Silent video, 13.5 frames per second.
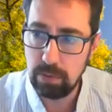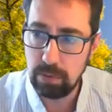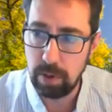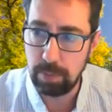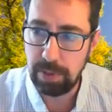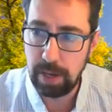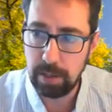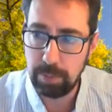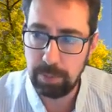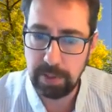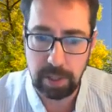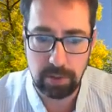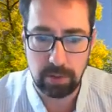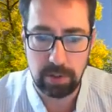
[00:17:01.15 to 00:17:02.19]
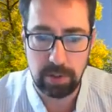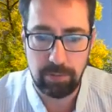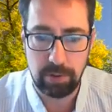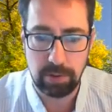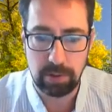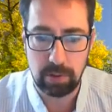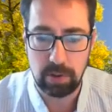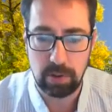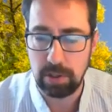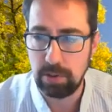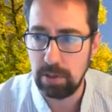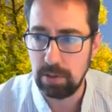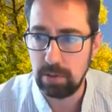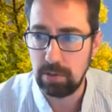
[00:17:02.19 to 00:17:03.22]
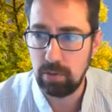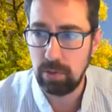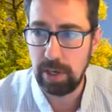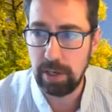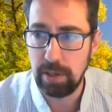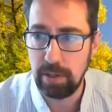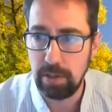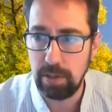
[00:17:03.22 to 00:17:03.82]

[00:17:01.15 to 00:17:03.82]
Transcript: applied a potential difference across this, created